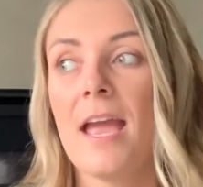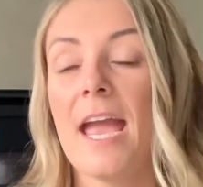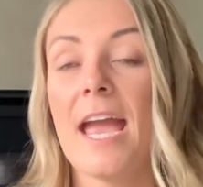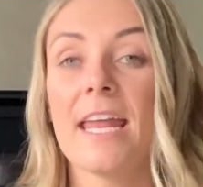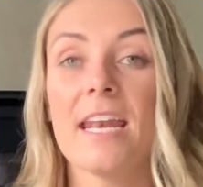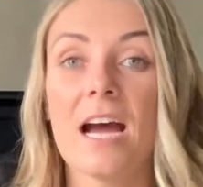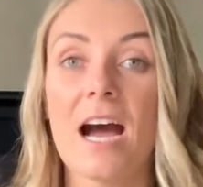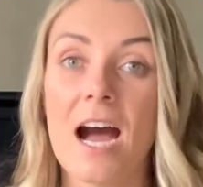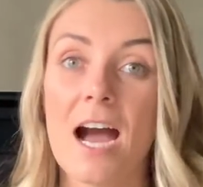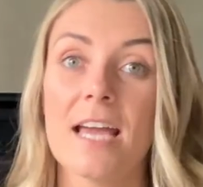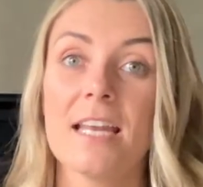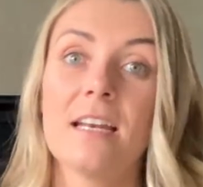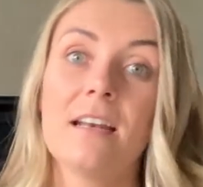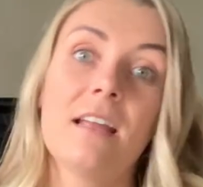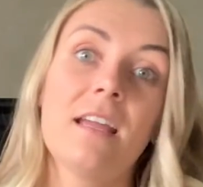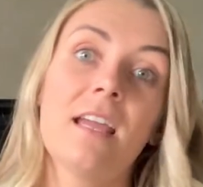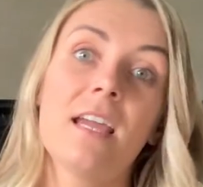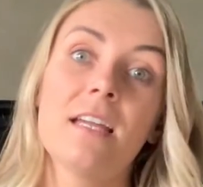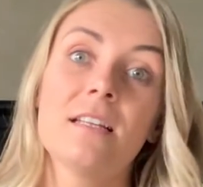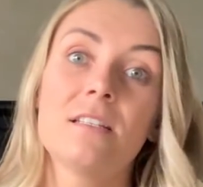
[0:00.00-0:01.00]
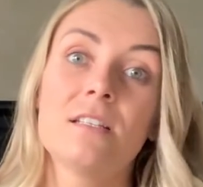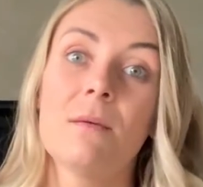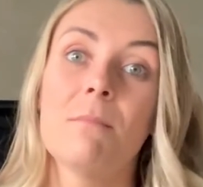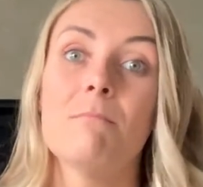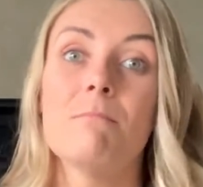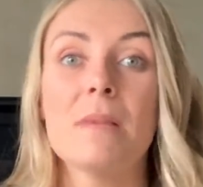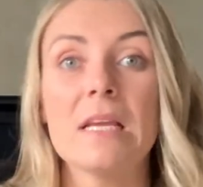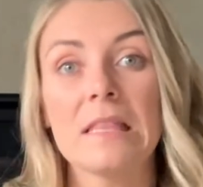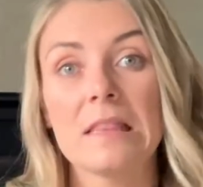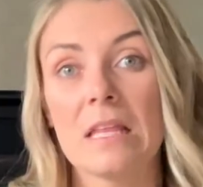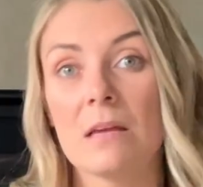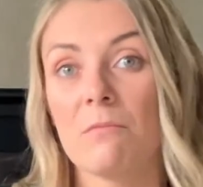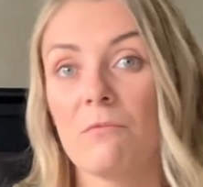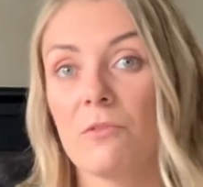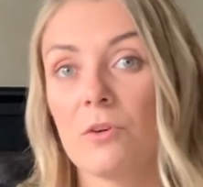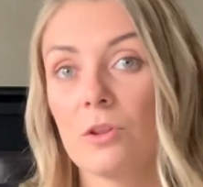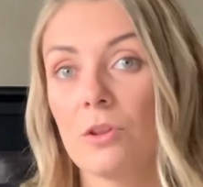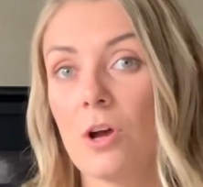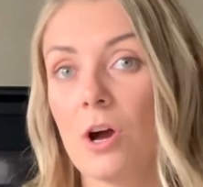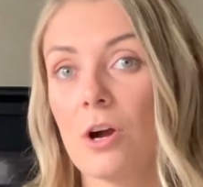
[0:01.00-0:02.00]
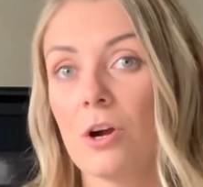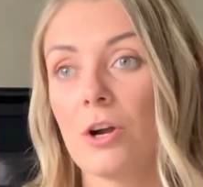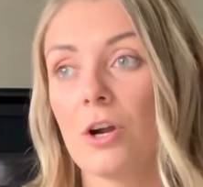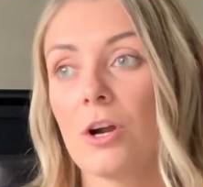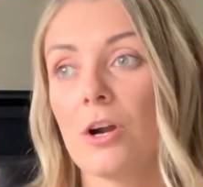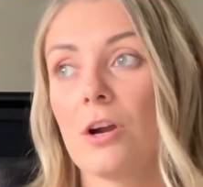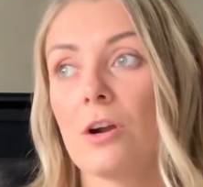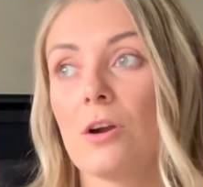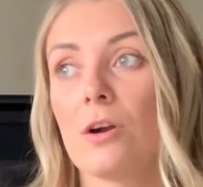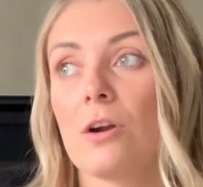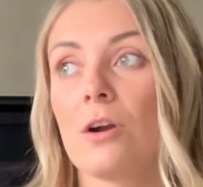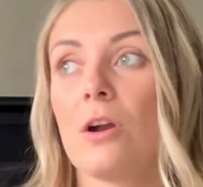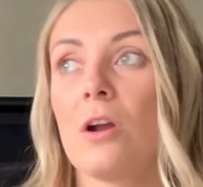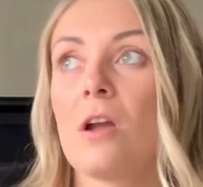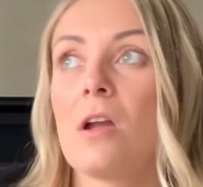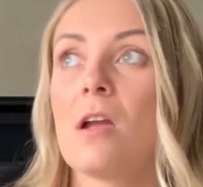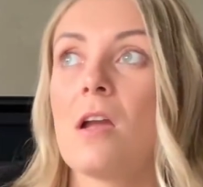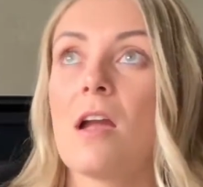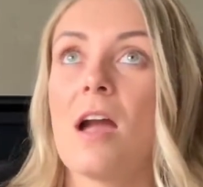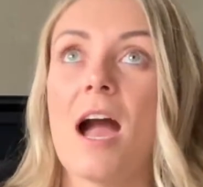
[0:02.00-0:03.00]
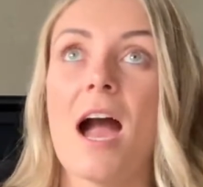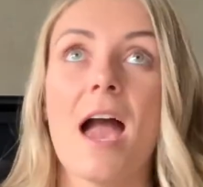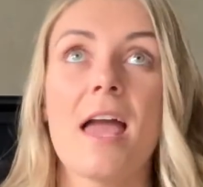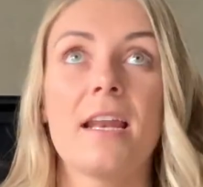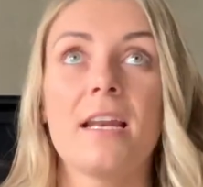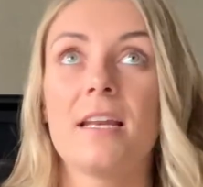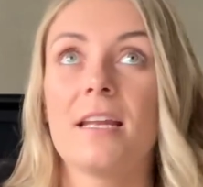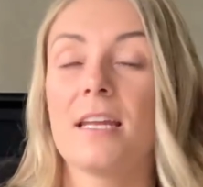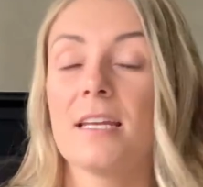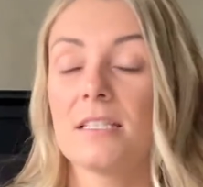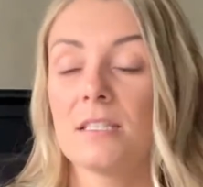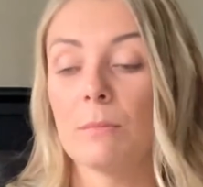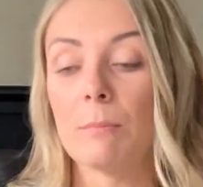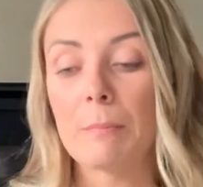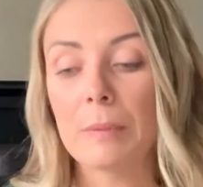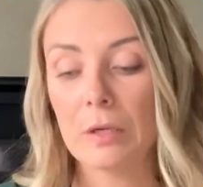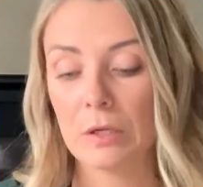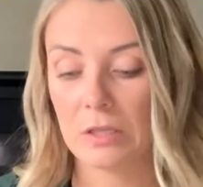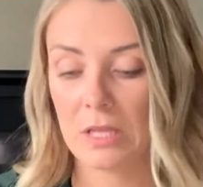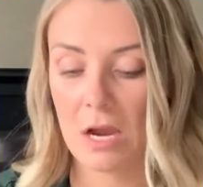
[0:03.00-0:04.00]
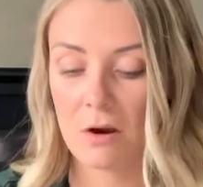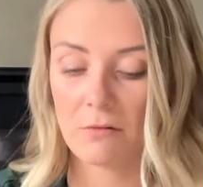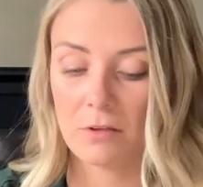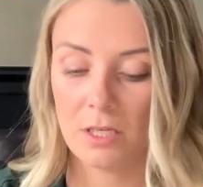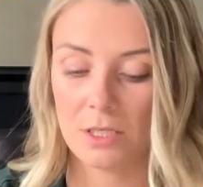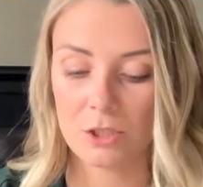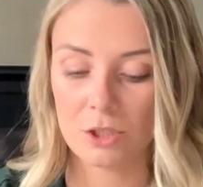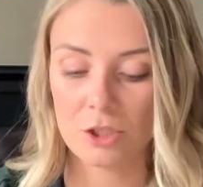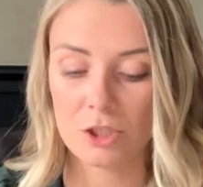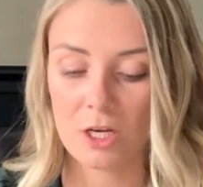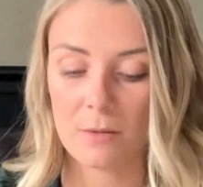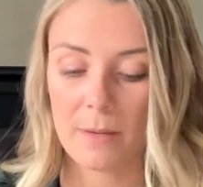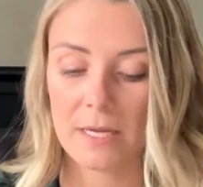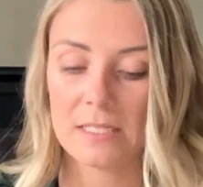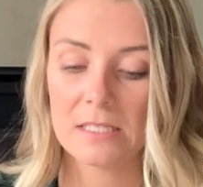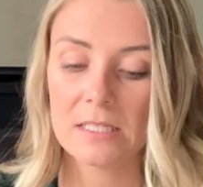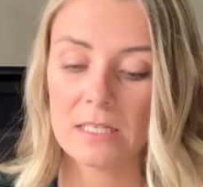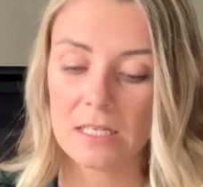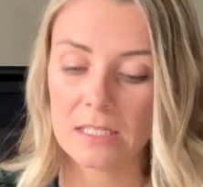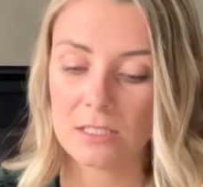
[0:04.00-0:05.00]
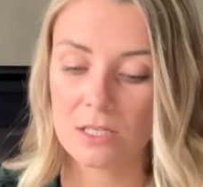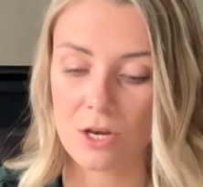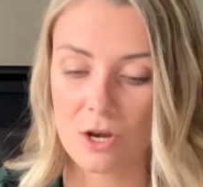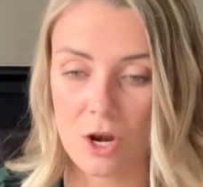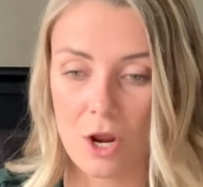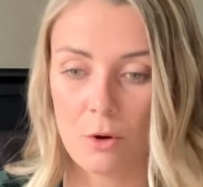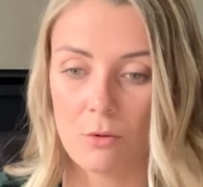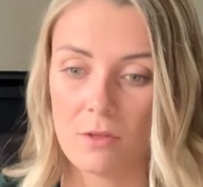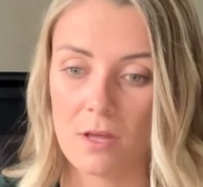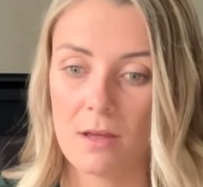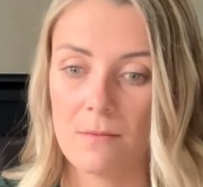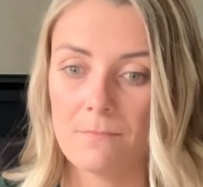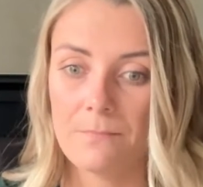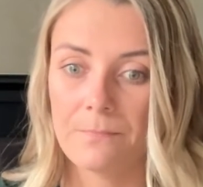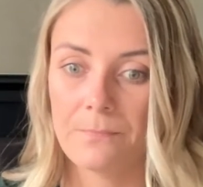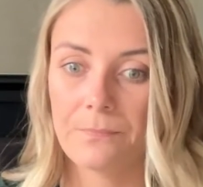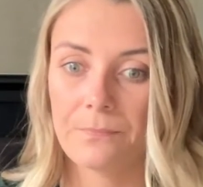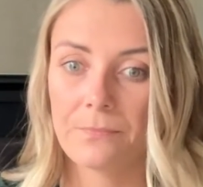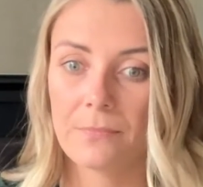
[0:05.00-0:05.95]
and I didn't get to meet them for longer. I didn't get to build that relationship. I didn't get to know them.